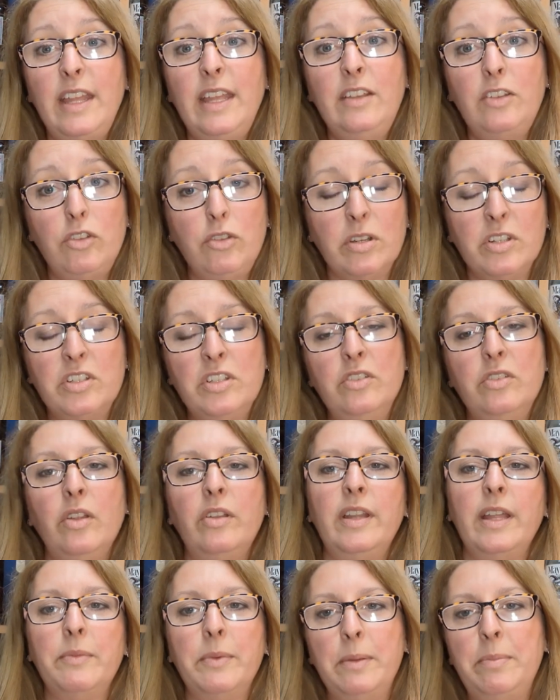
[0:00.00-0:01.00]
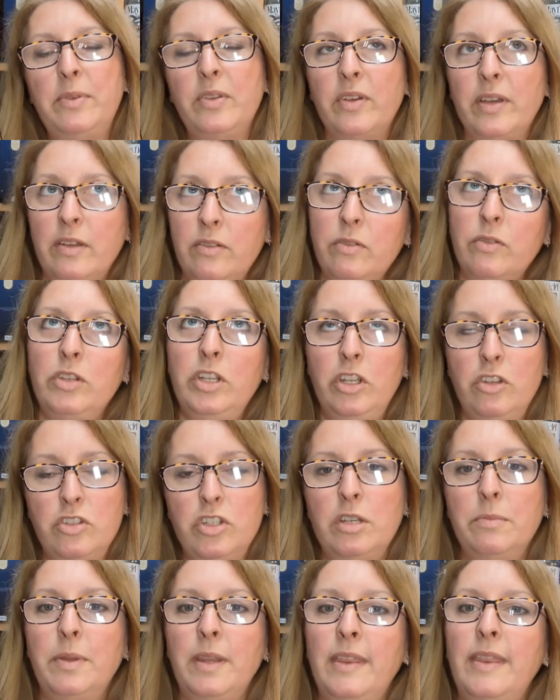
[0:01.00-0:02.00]
instructions on their website and on
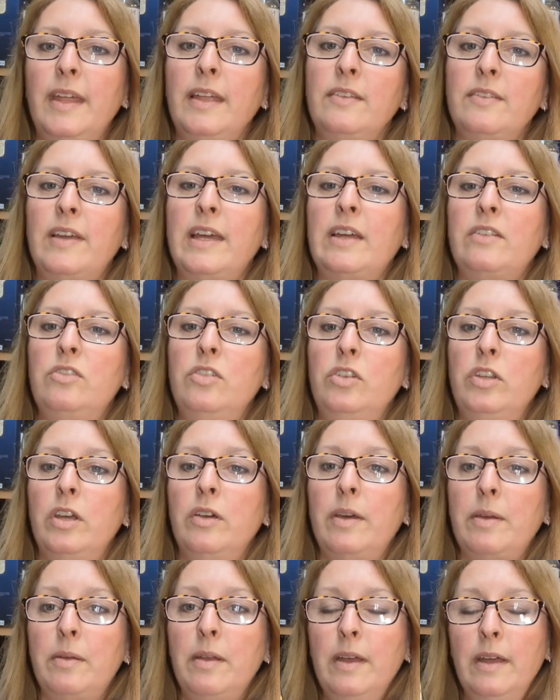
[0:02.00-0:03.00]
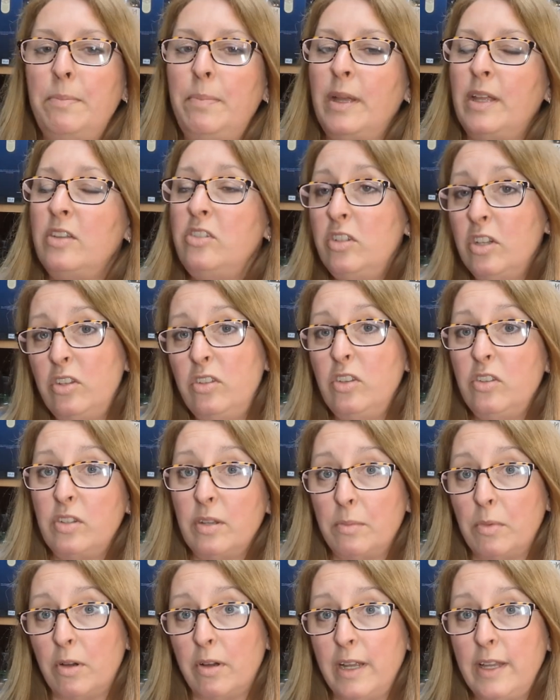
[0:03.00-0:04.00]
YouTube and things of how to do it. But just to
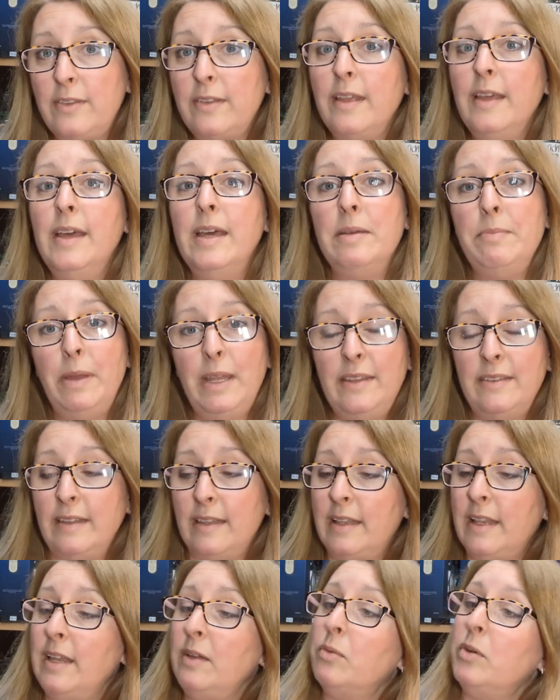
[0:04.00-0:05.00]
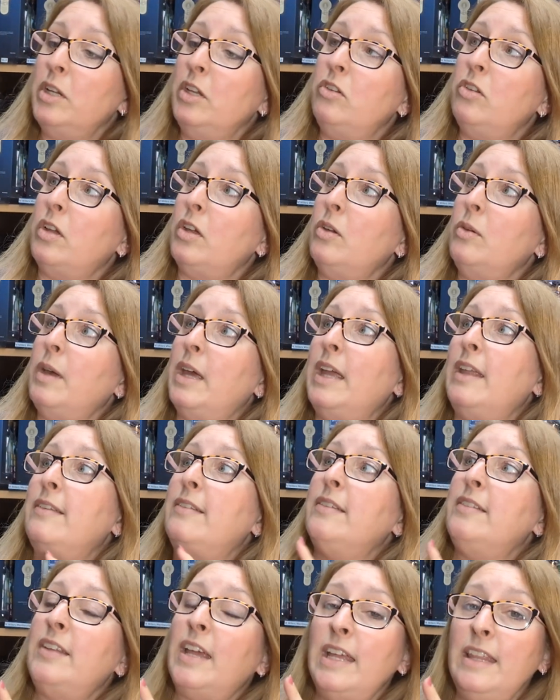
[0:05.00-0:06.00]
summarise, basically what you do is
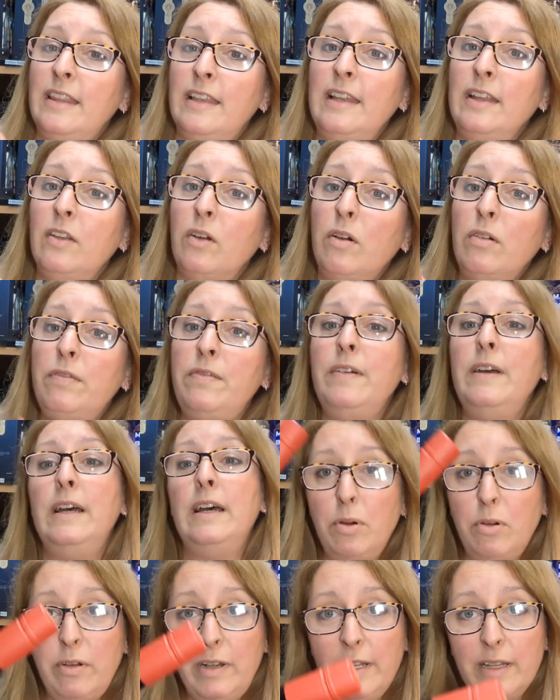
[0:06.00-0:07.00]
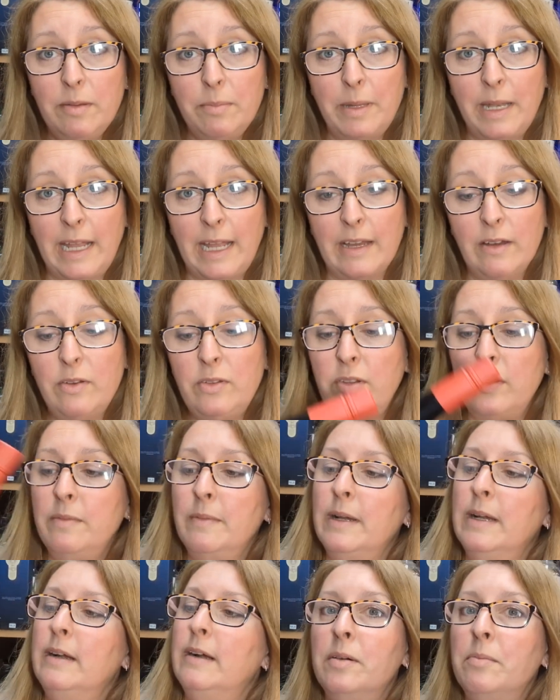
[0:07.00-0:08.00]
take the lid off, pour a little bit out,
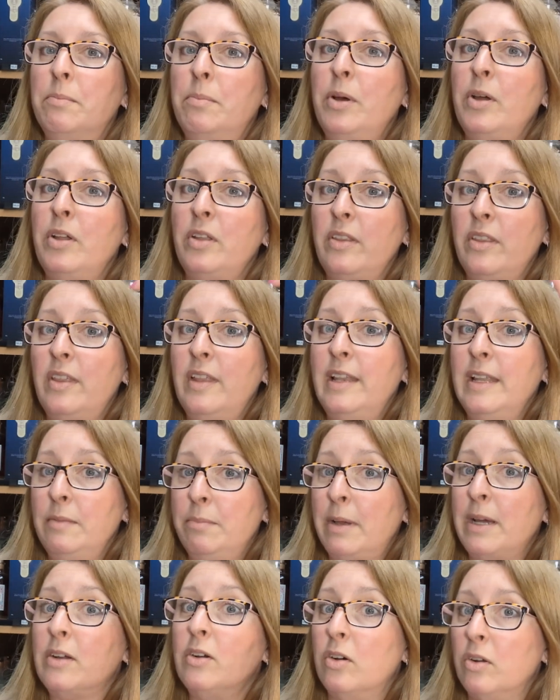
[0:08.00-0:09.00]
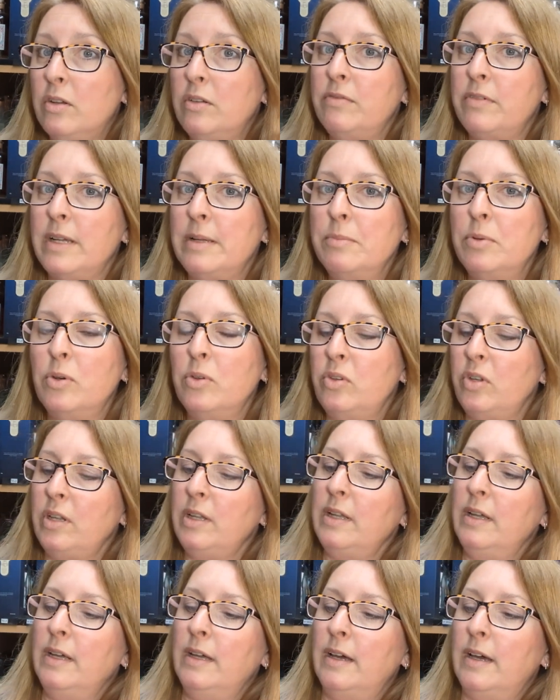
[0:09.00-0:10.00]
put the lid back on, very important,
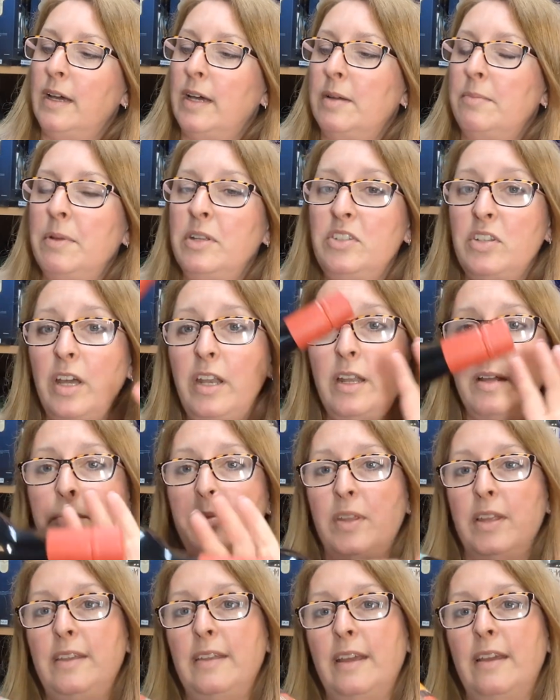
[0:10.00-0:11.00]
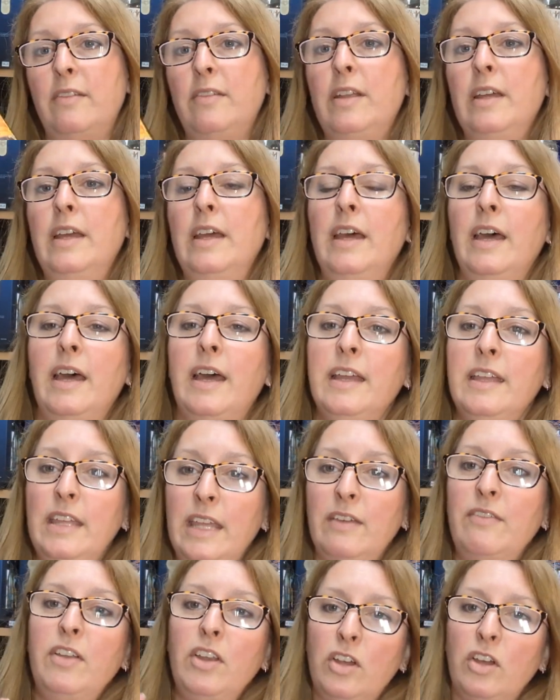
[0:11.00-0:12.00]
turn it upside down and
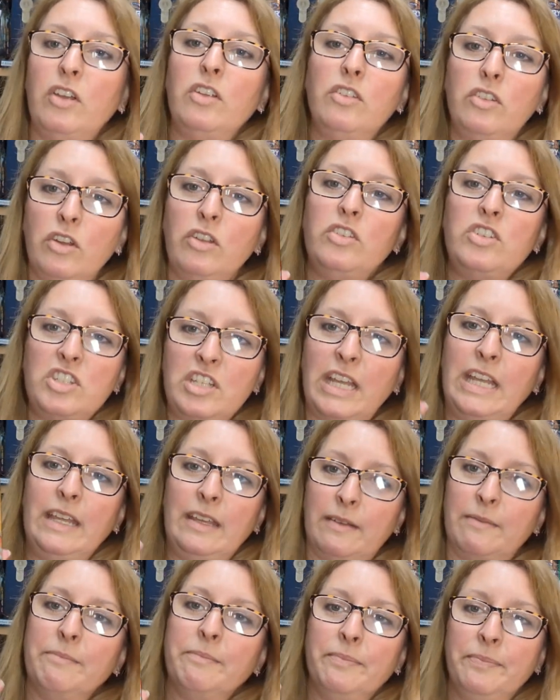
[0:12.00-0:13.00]
give it a good shake.